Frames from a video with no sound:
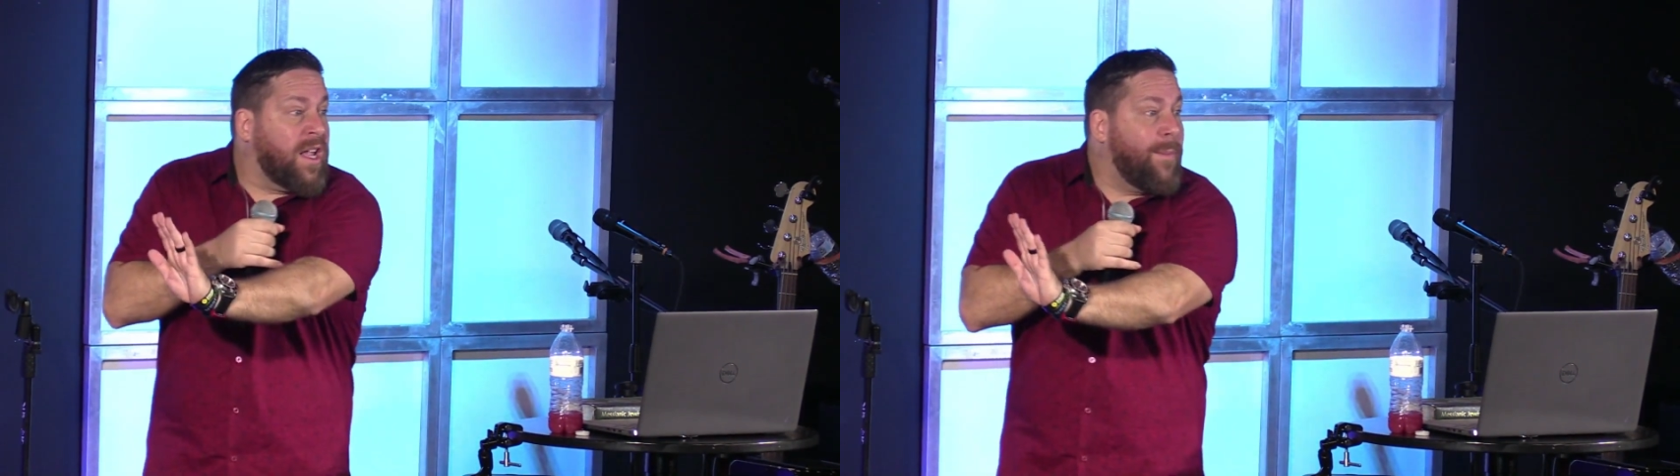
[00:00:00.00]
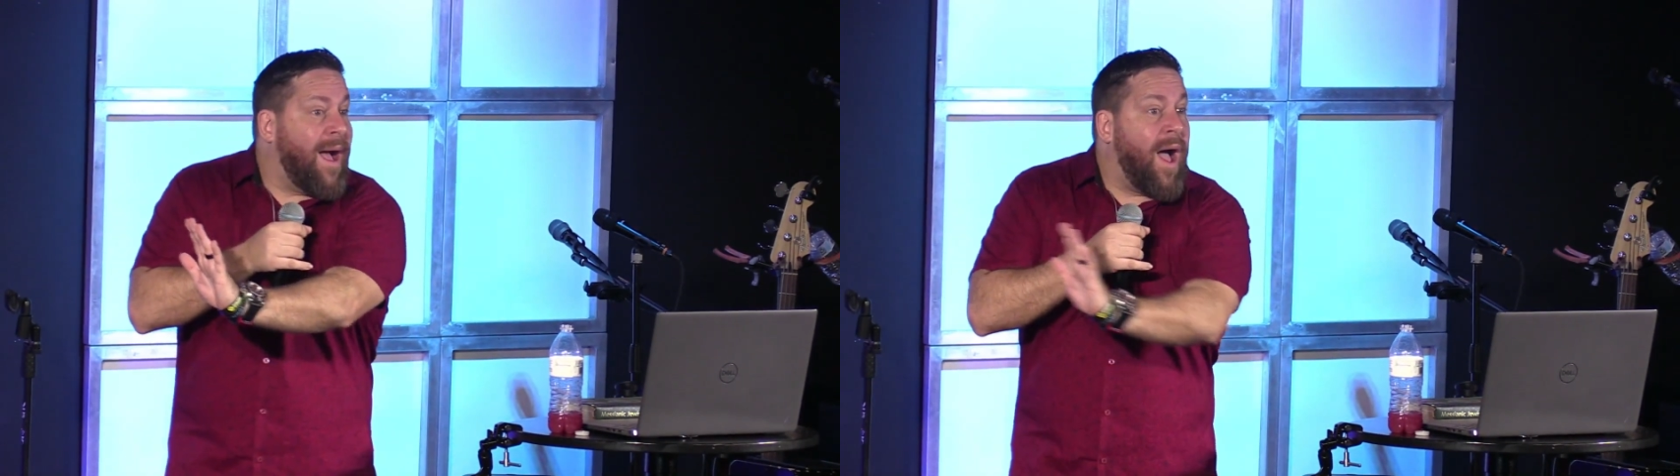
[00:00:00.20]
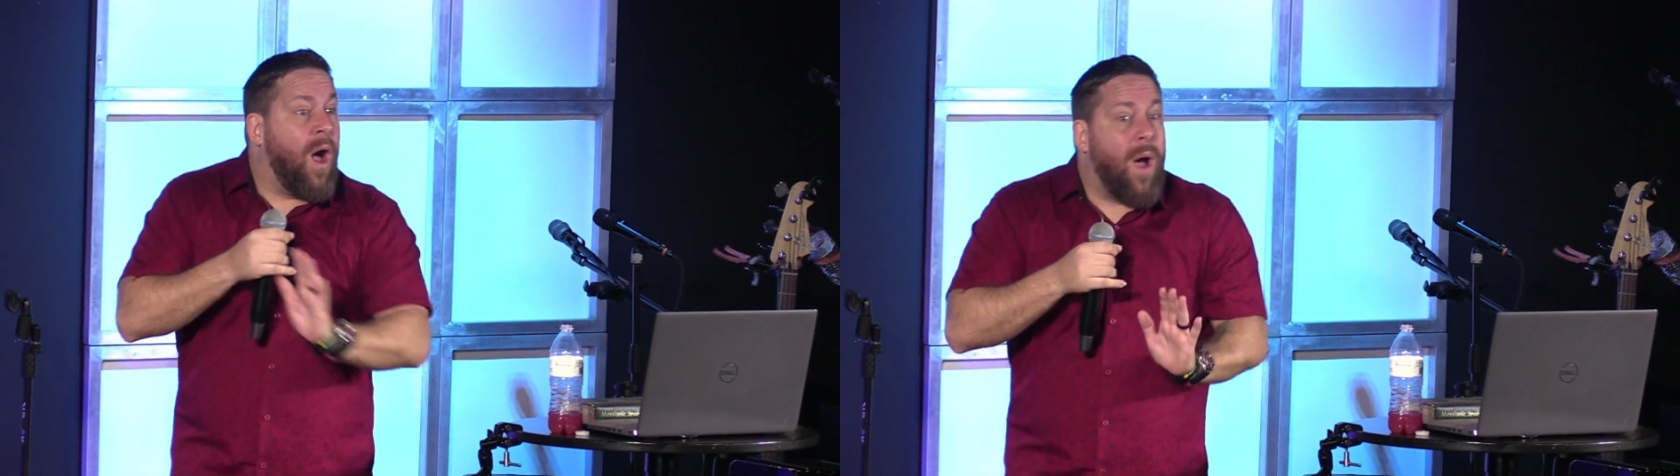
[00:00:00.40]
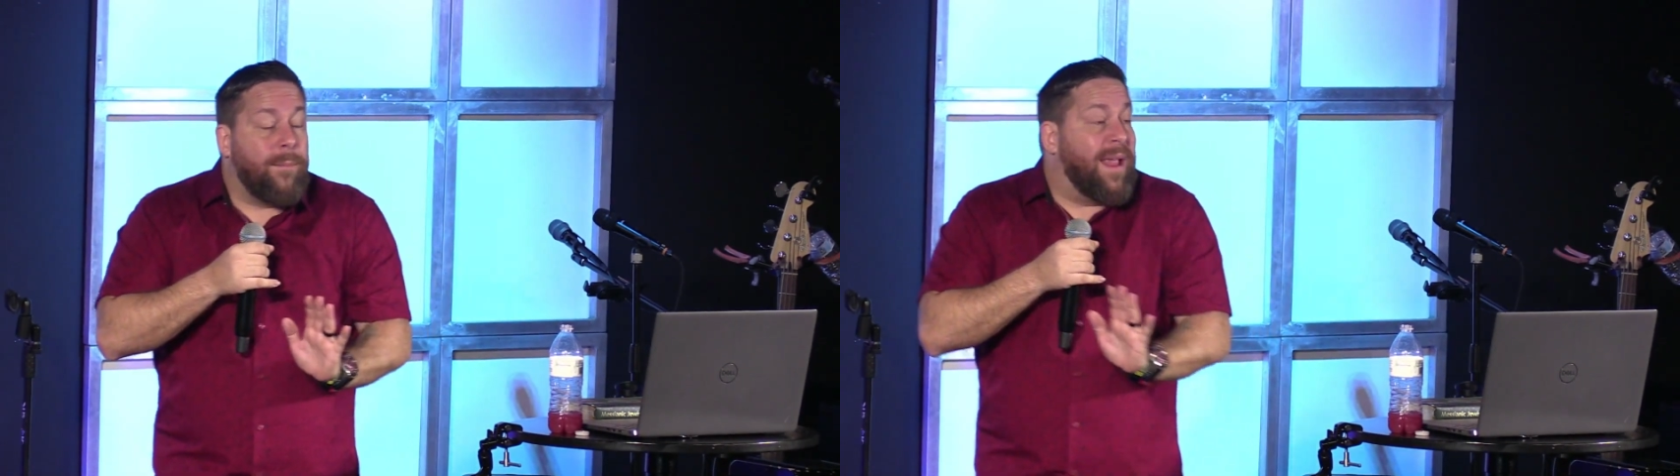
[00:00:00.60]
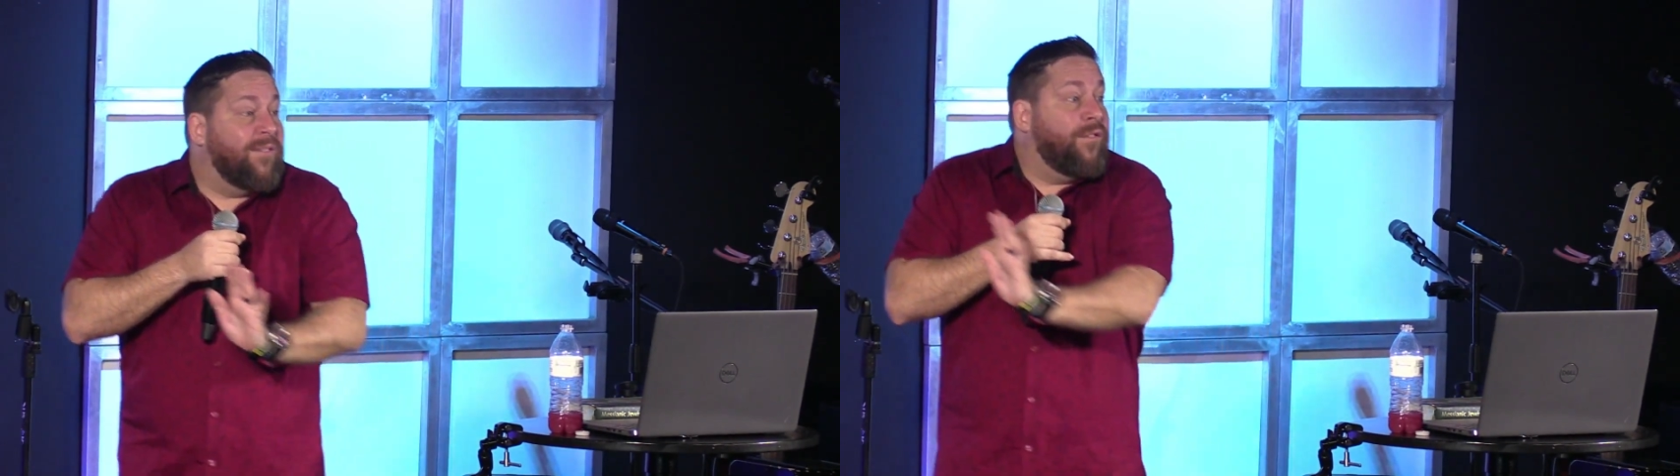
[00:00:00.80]
about how
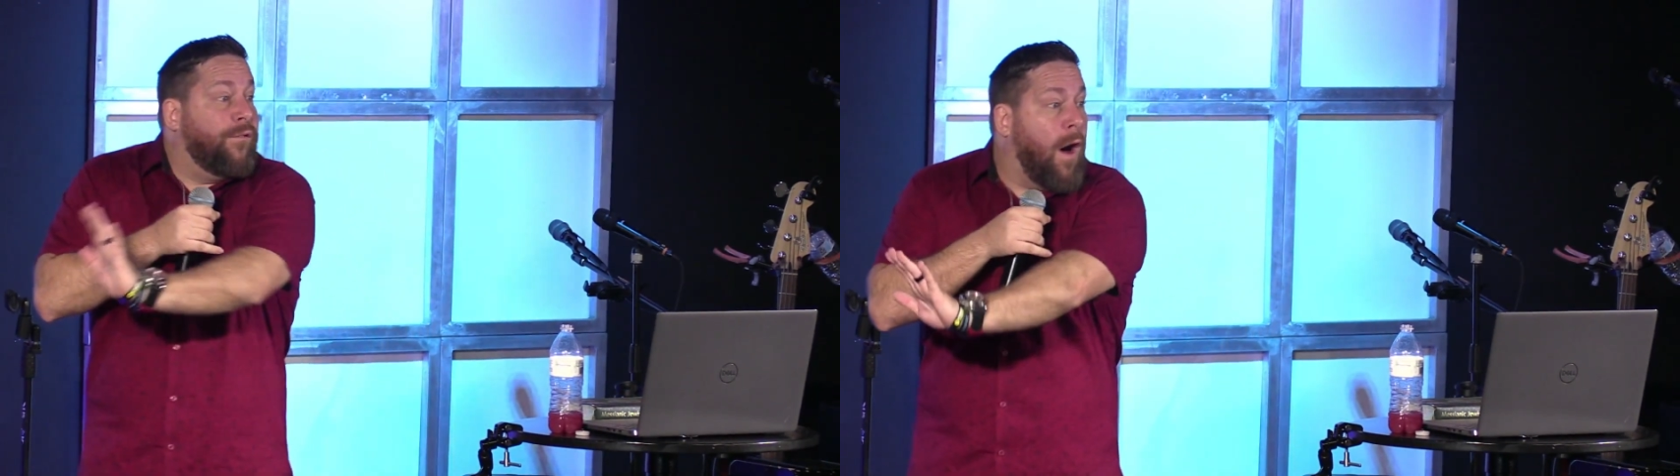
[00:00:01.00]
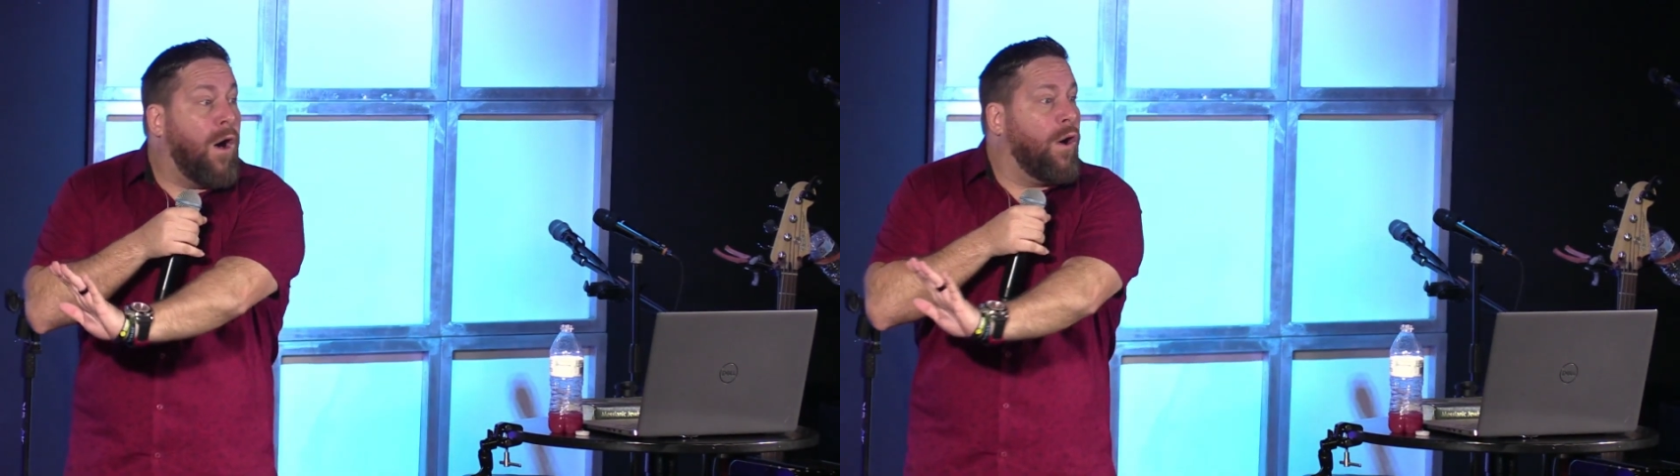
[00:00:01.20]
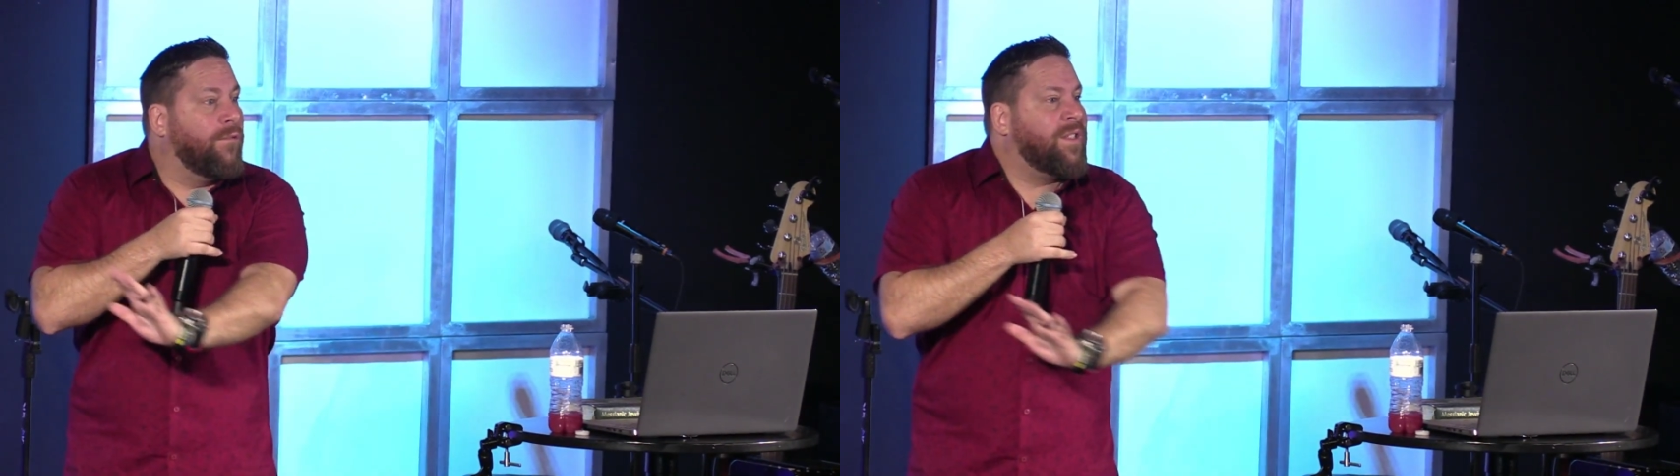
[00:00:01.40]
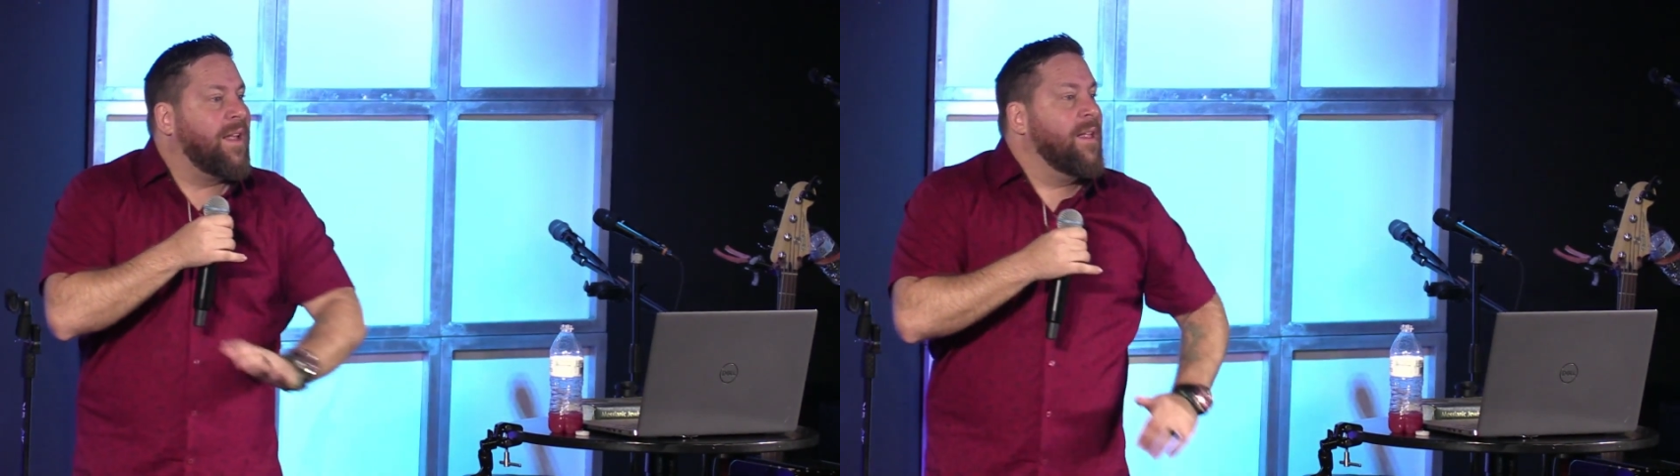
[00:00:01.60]
I'm involved